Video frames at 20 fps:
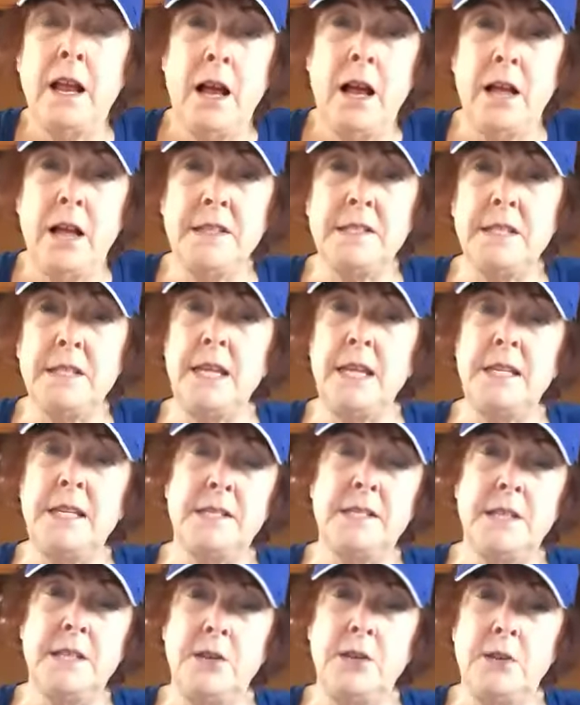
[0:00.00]
I'll see you
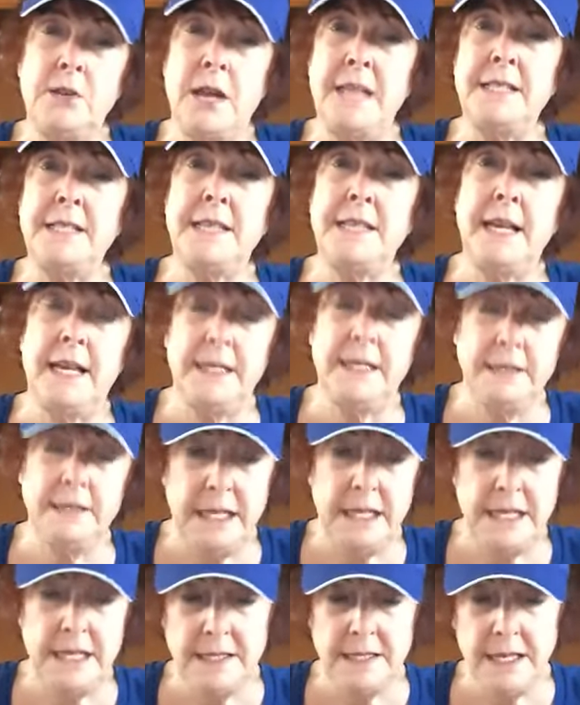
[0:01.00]
soon, I said,
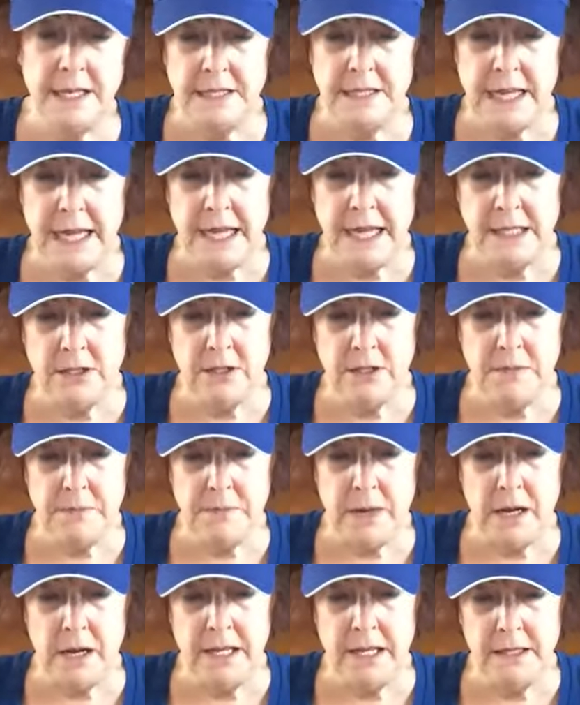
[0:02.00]
kissing Dad
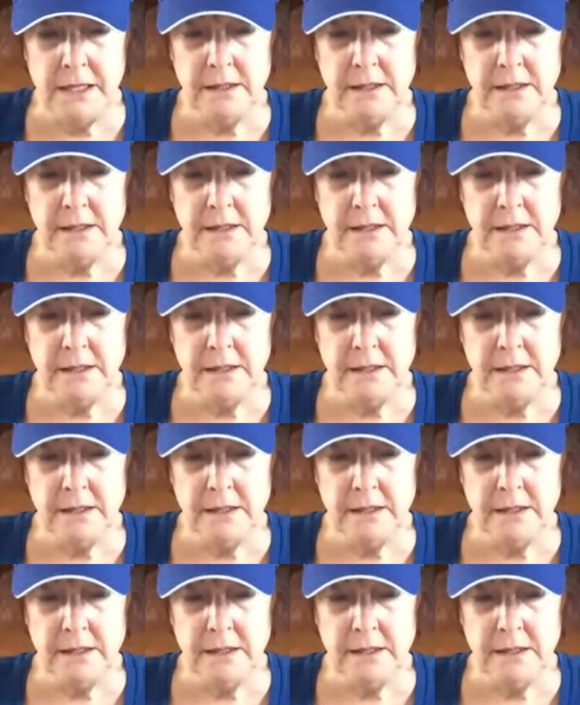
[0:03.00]
goodbye.